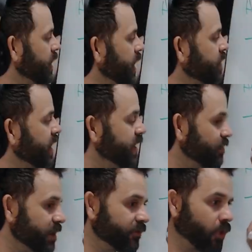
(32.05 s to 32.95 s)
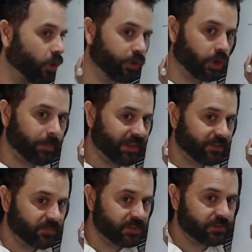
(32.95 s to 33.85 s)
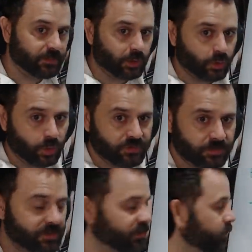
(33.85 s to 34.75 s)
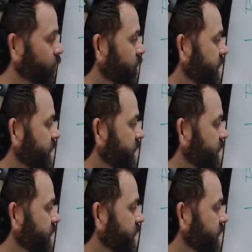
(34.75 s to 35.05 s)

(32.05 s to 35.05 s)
And then I hear another article about something similar or something similar.